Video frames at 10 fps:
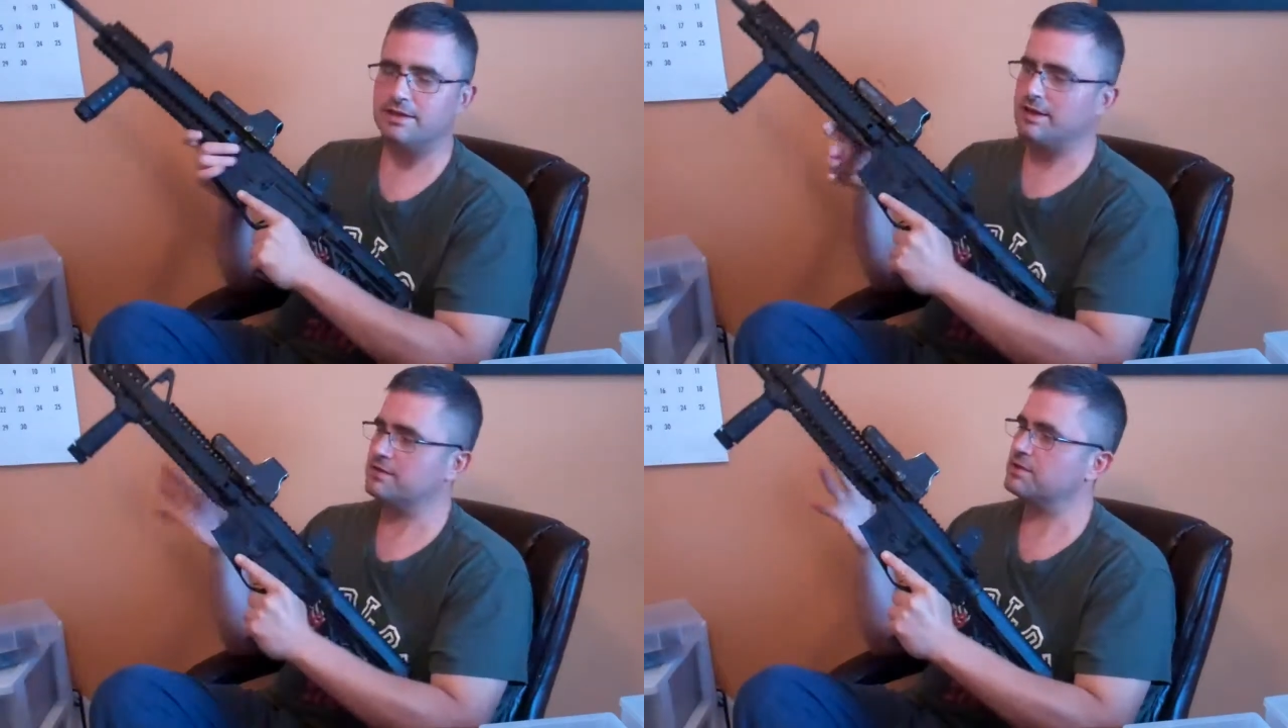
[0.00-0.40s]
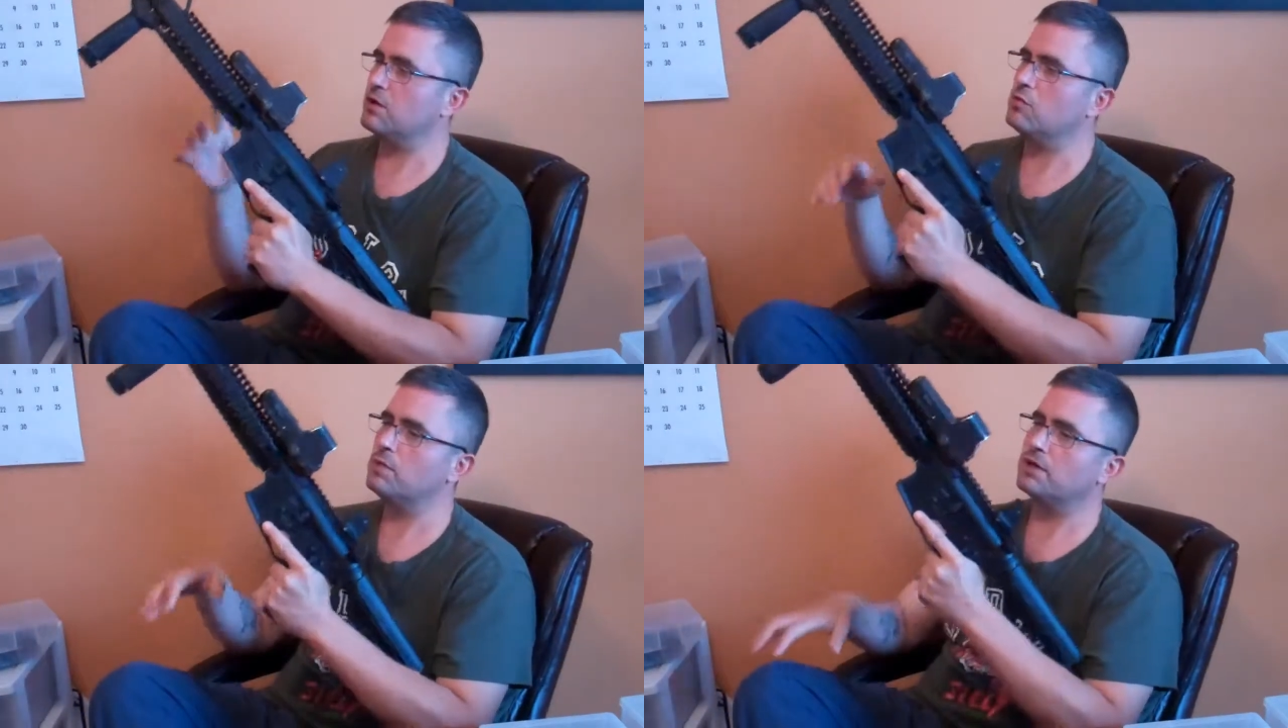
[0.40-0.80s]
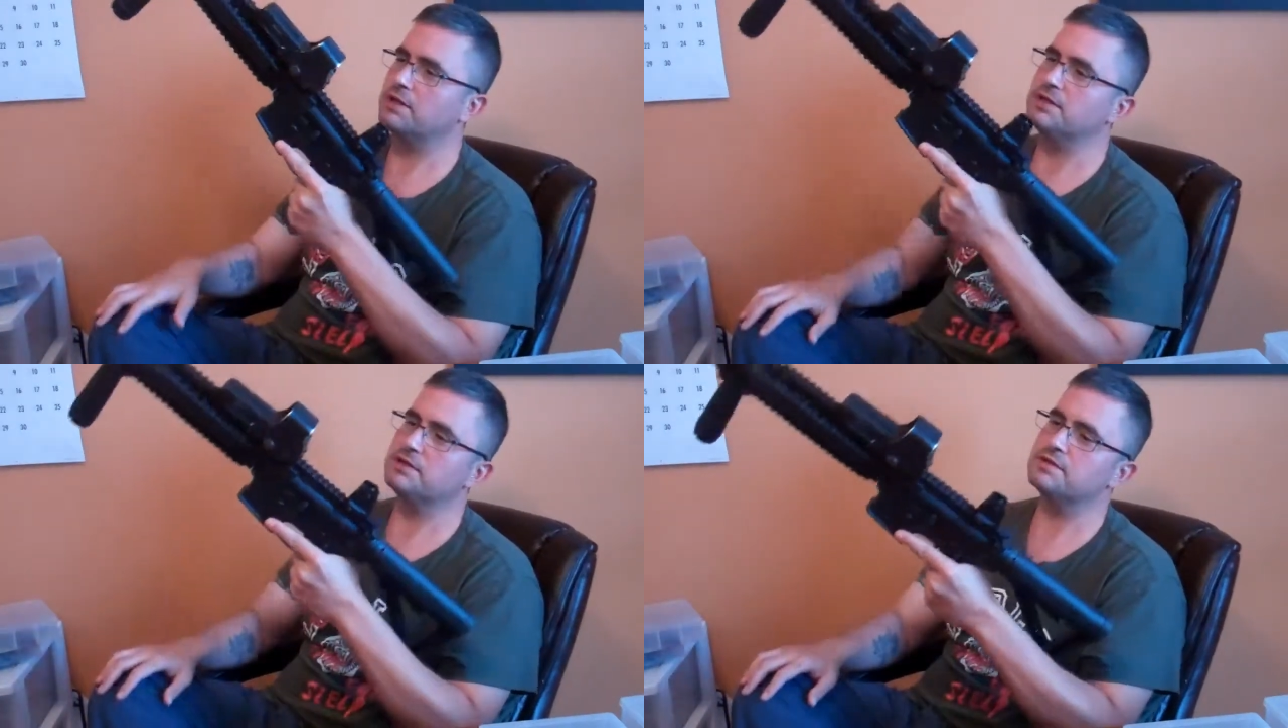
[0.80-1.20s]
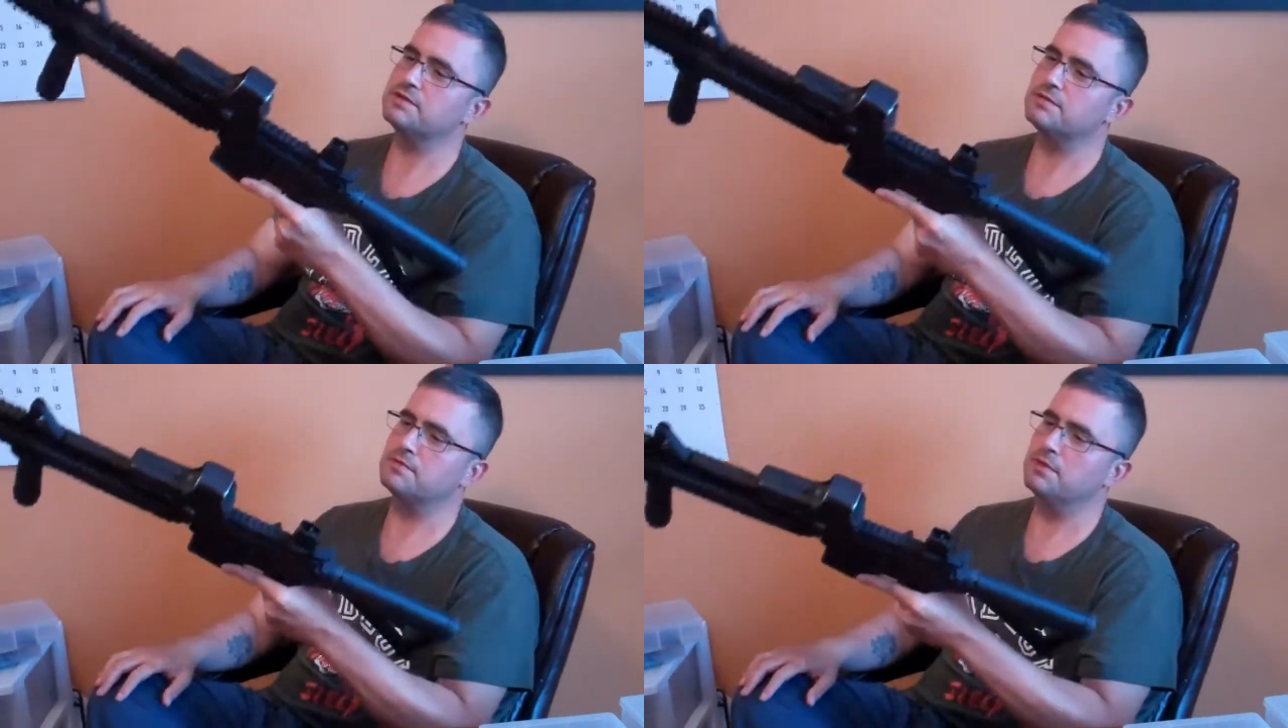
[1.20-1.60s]
He had a scope on
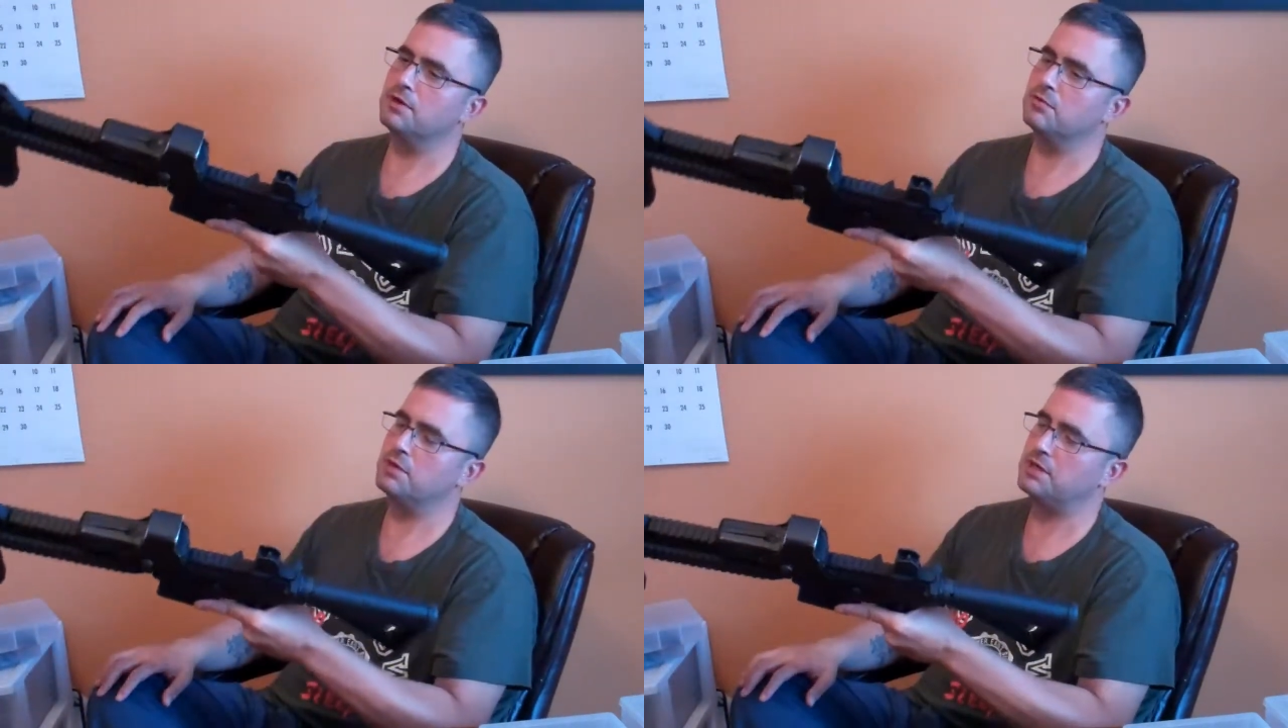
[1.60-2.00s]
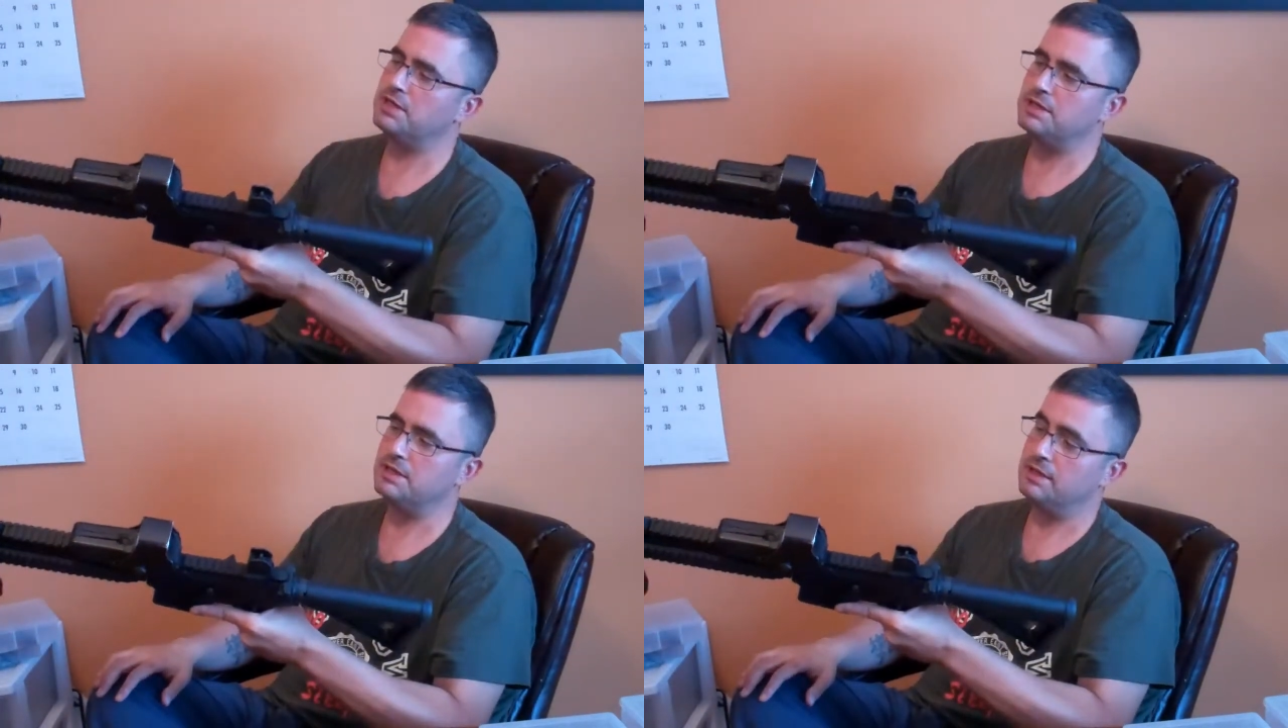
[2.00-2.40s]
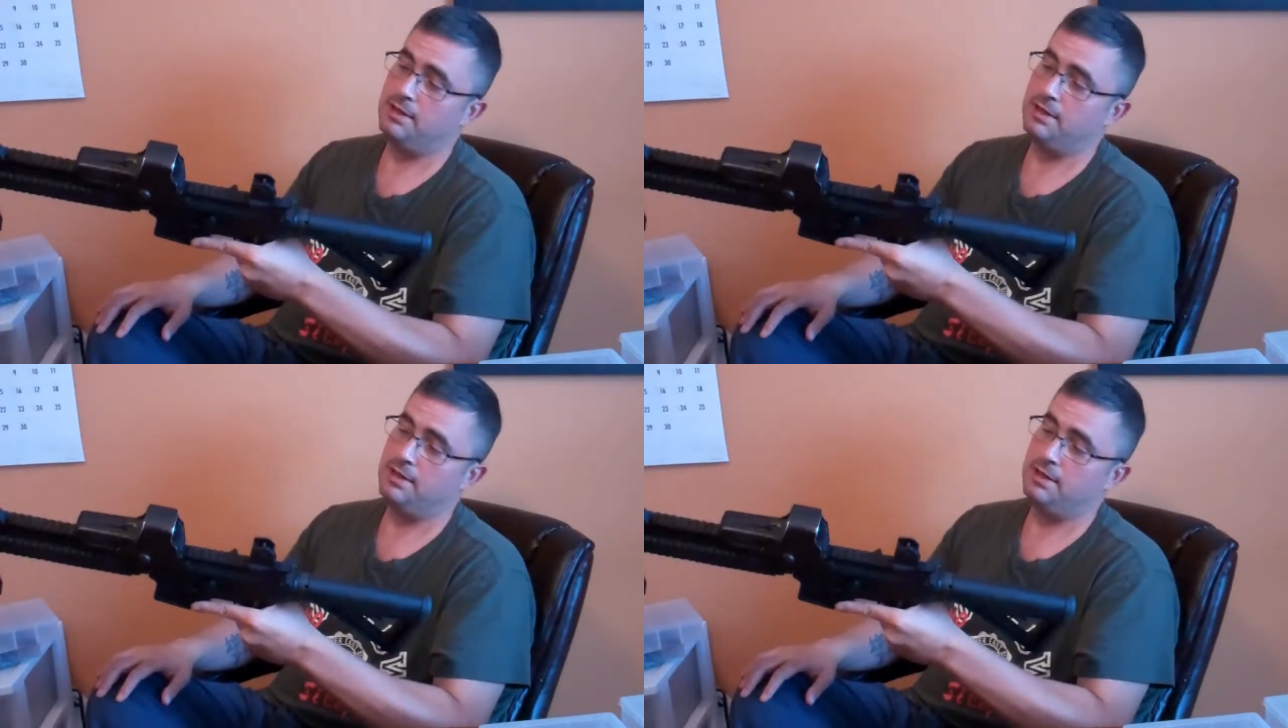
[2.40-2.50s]
his though, but he